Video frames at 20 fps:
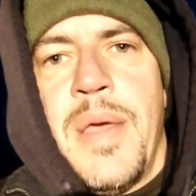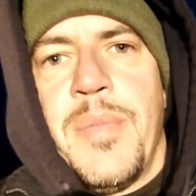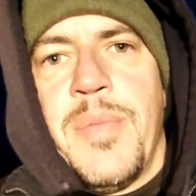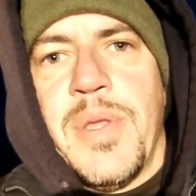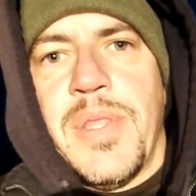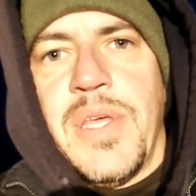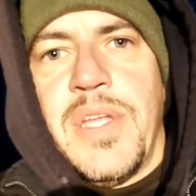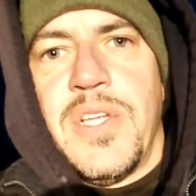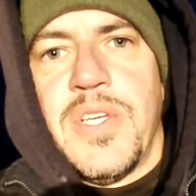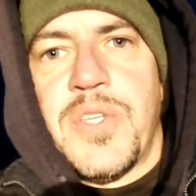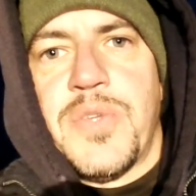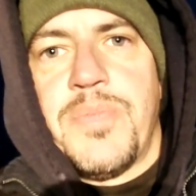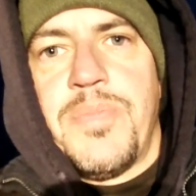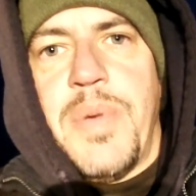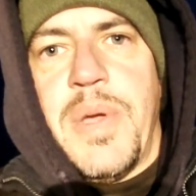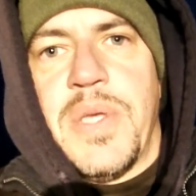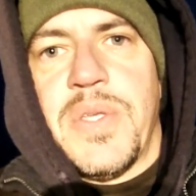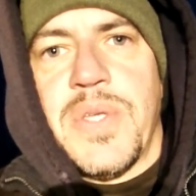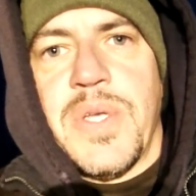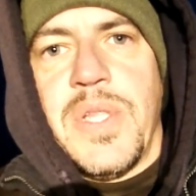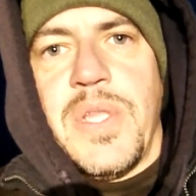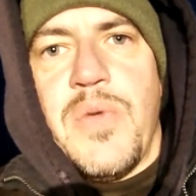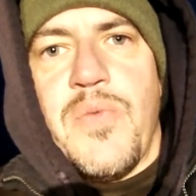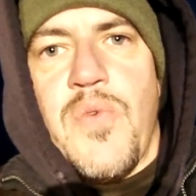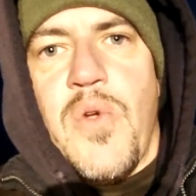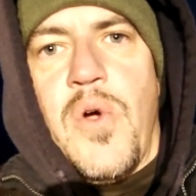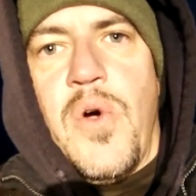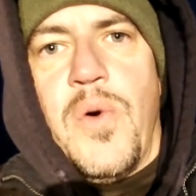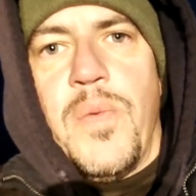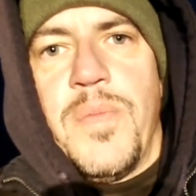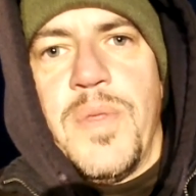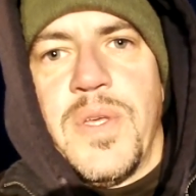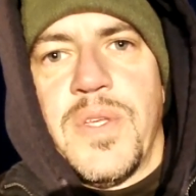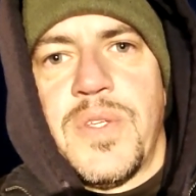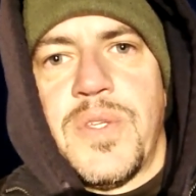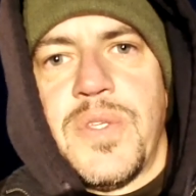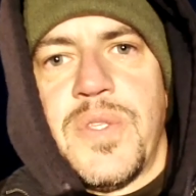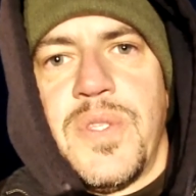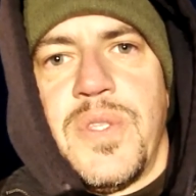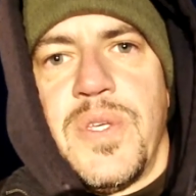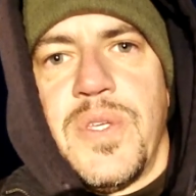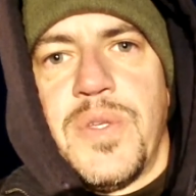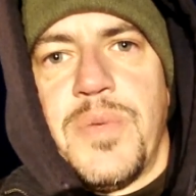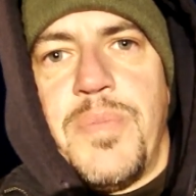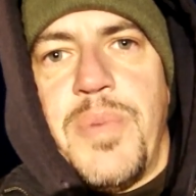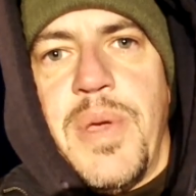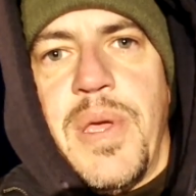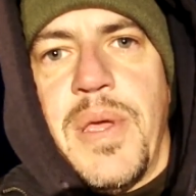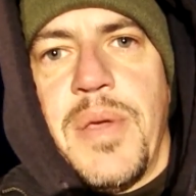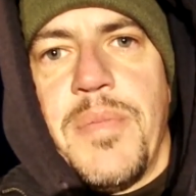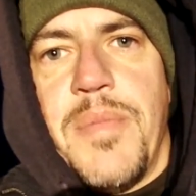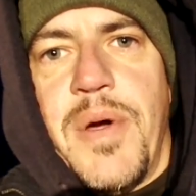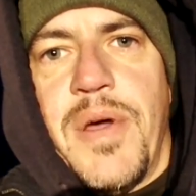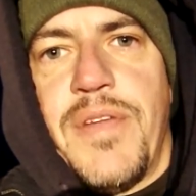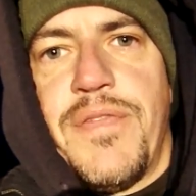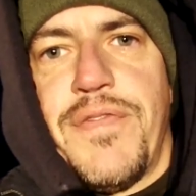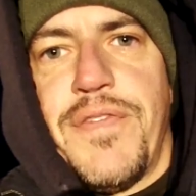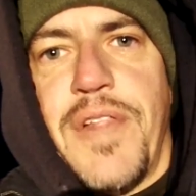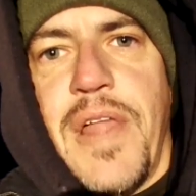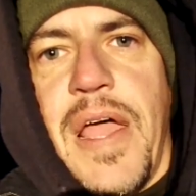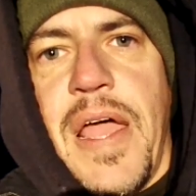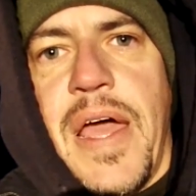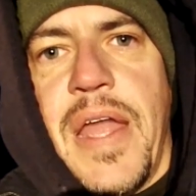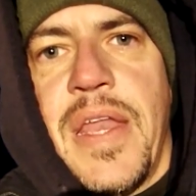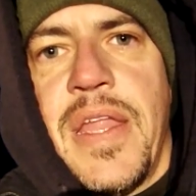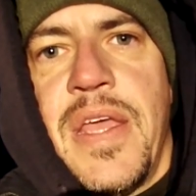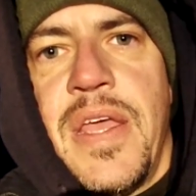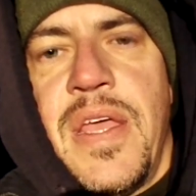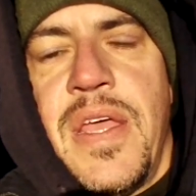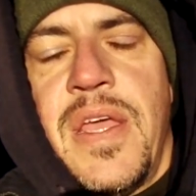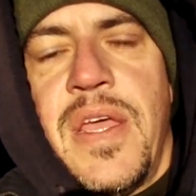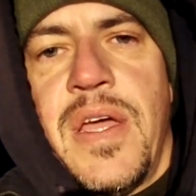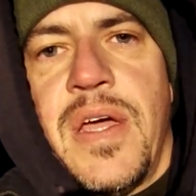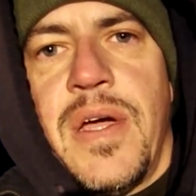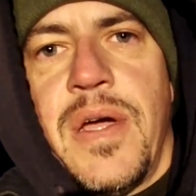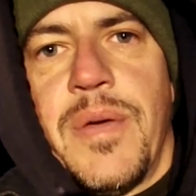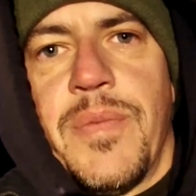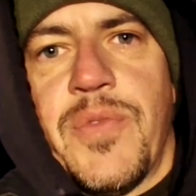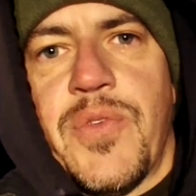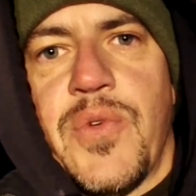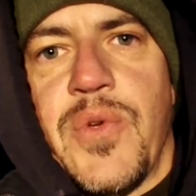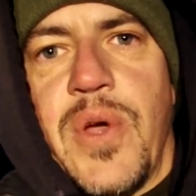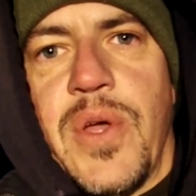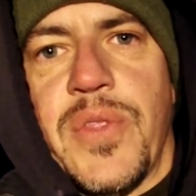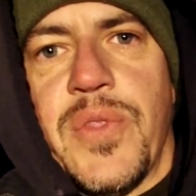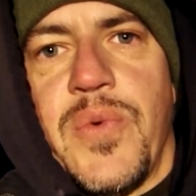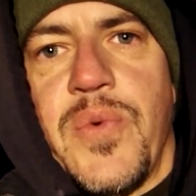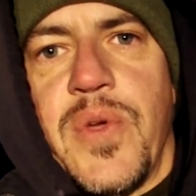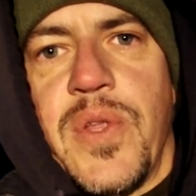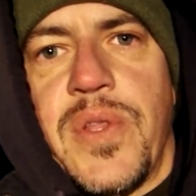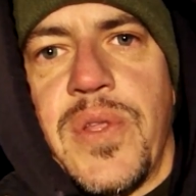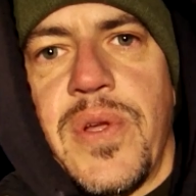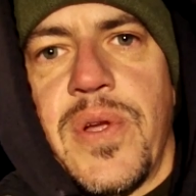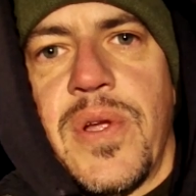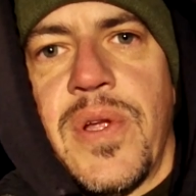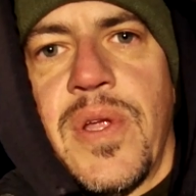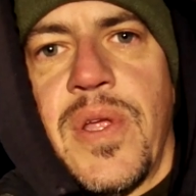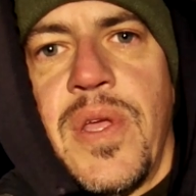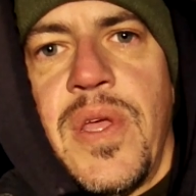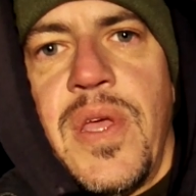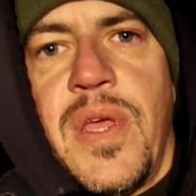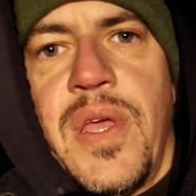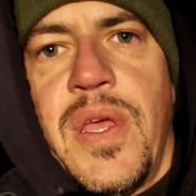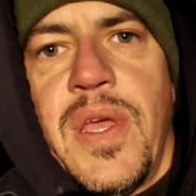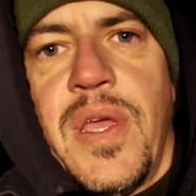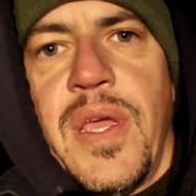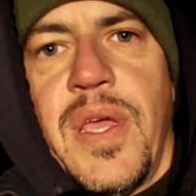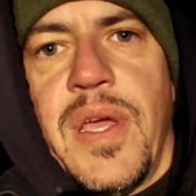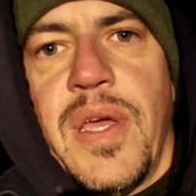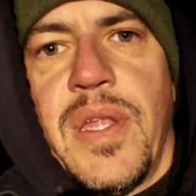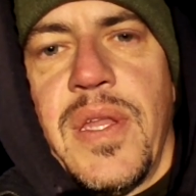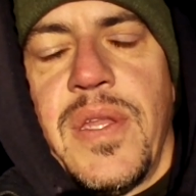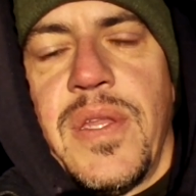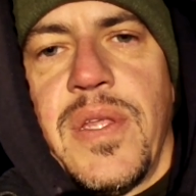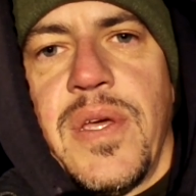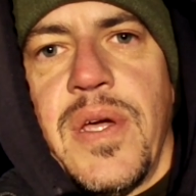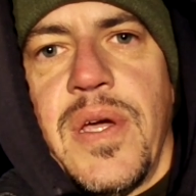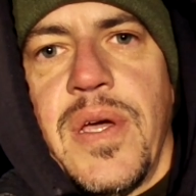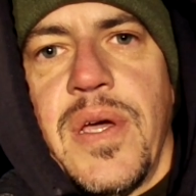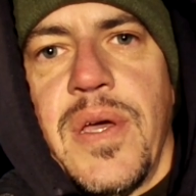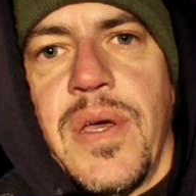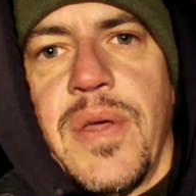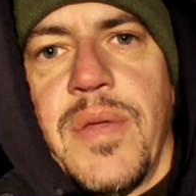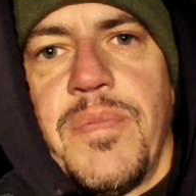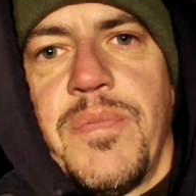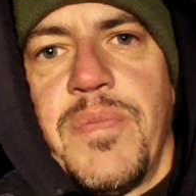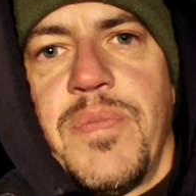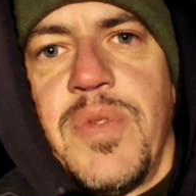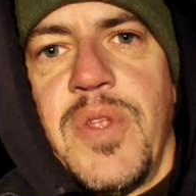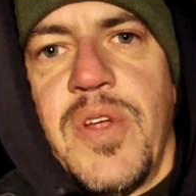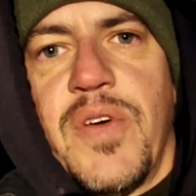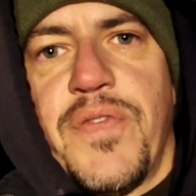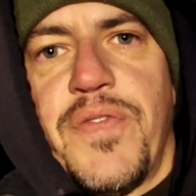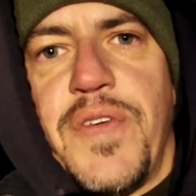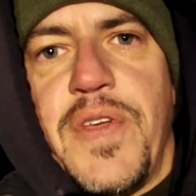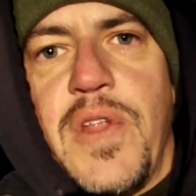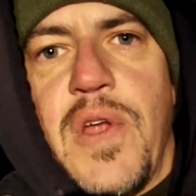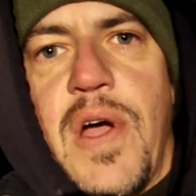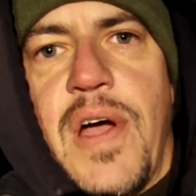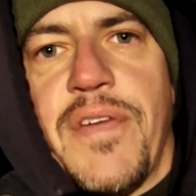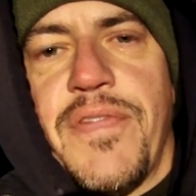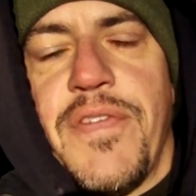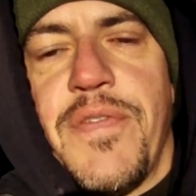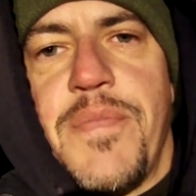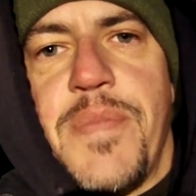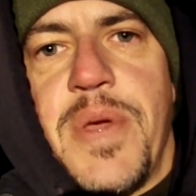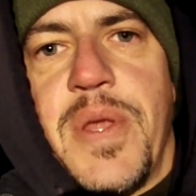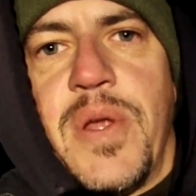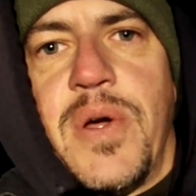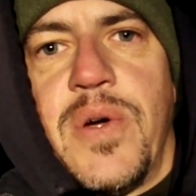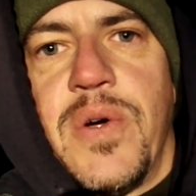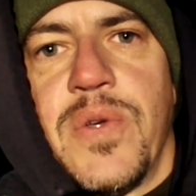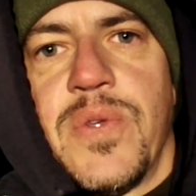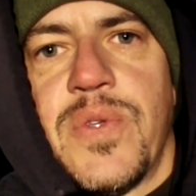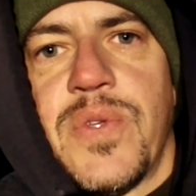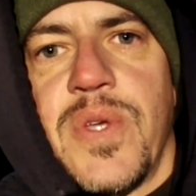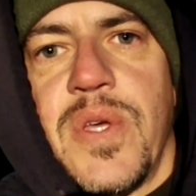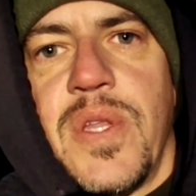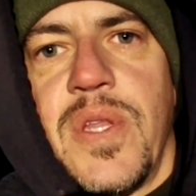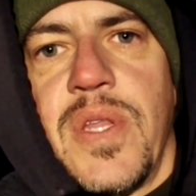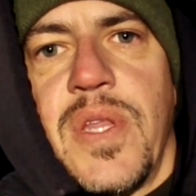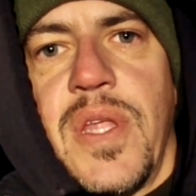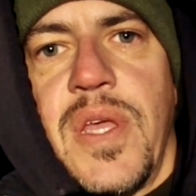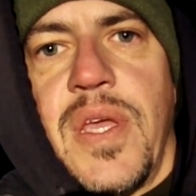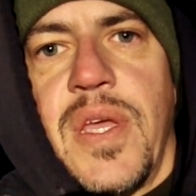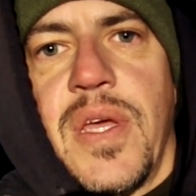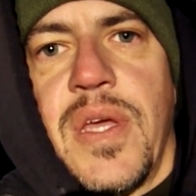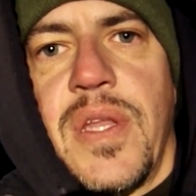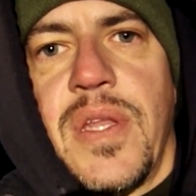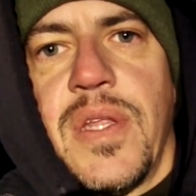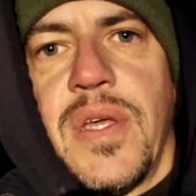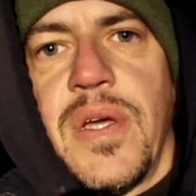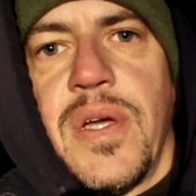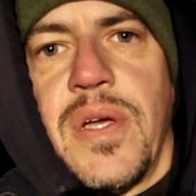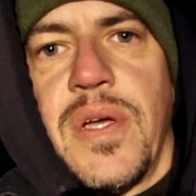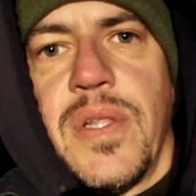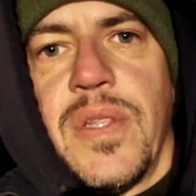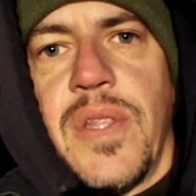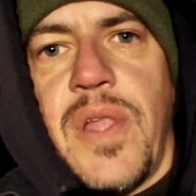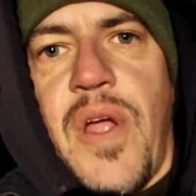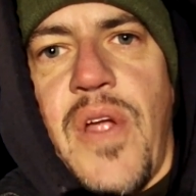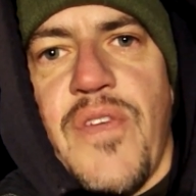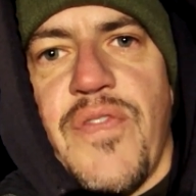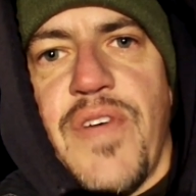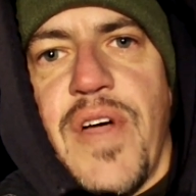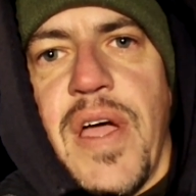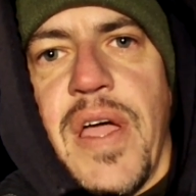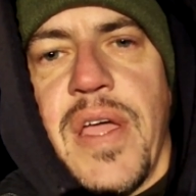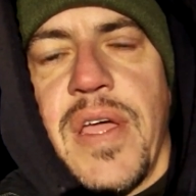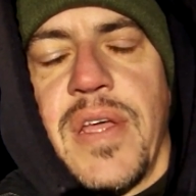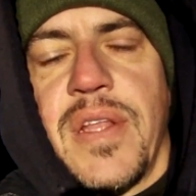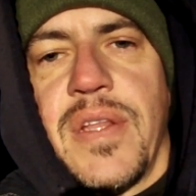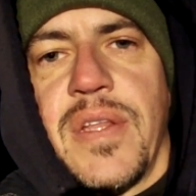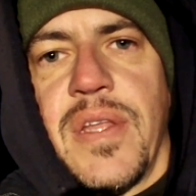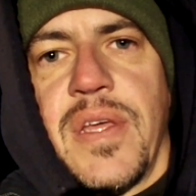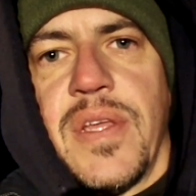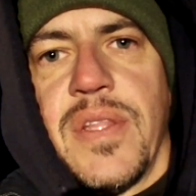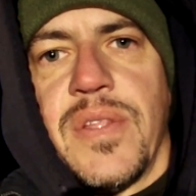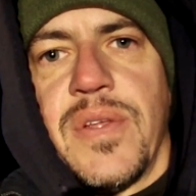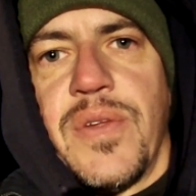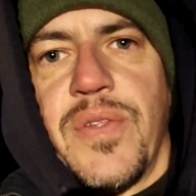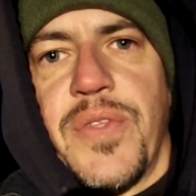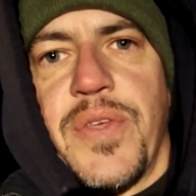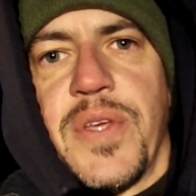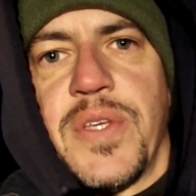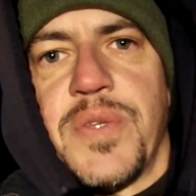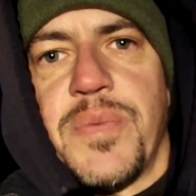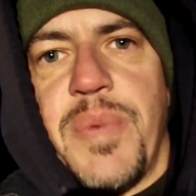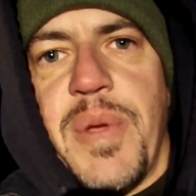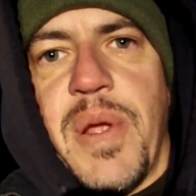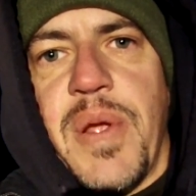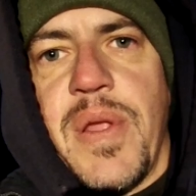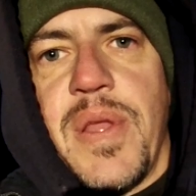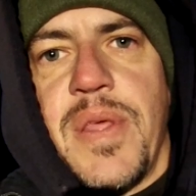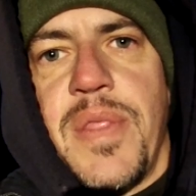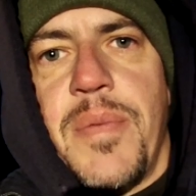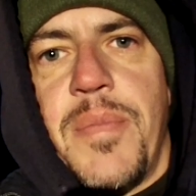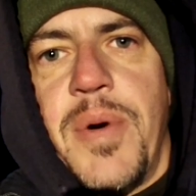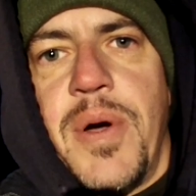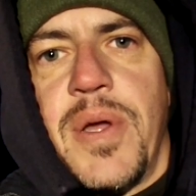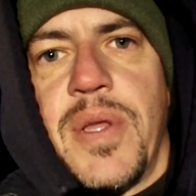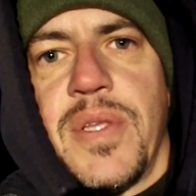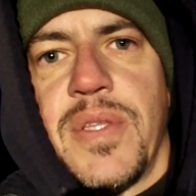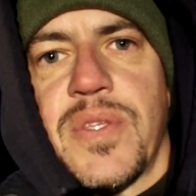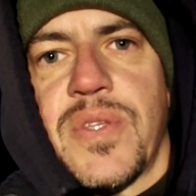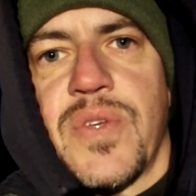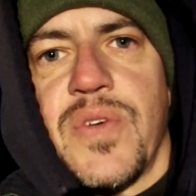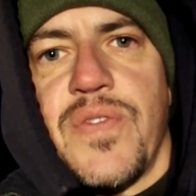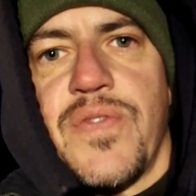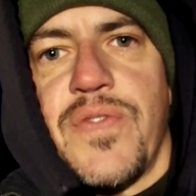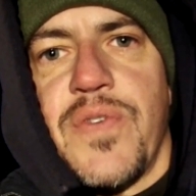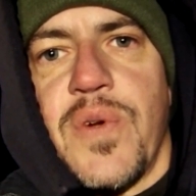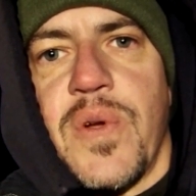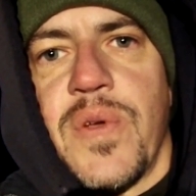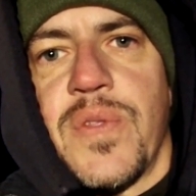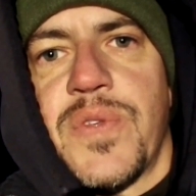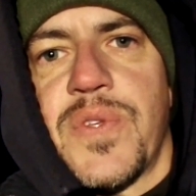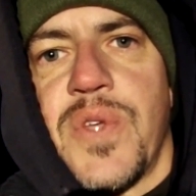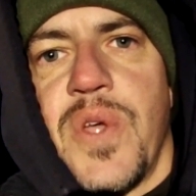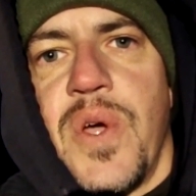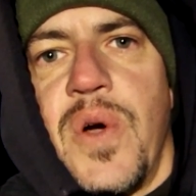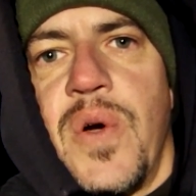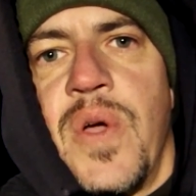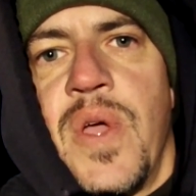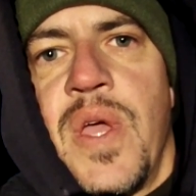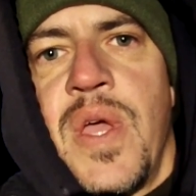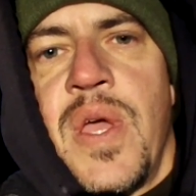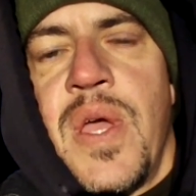But they just basically roam this big mud flat throughout the winter, and feed off of minnows and larvae and little things buried in the mud and so forth. So